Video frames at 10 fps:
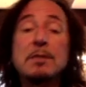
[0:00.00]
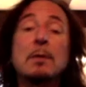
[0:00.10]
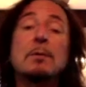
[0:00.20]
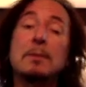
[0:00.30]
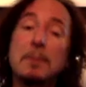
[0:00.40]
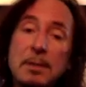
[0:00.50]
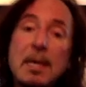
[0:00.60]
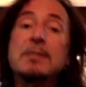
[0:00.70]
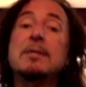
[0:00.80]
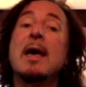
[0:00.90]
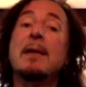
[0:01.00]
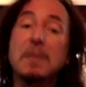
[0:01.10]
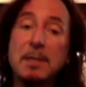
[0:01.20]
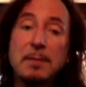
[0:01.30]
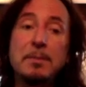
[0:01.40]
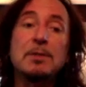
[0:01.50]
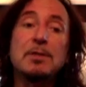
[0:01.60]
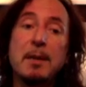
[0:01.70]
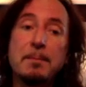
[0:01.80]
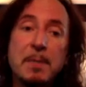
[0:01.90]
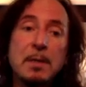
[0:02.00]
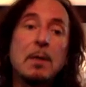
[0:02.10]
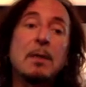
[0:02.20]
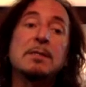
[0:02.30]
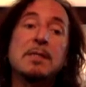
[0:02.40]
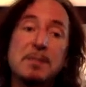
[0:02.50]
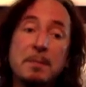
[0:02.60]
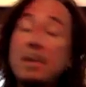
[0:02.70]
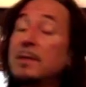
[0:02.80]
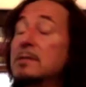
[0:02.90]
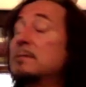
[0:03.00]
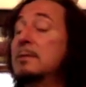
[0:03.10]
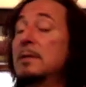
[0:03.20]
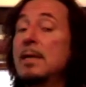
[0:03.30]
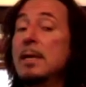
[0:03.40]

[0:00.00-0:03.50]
So yes, you have to keep in shape because it's a muscle,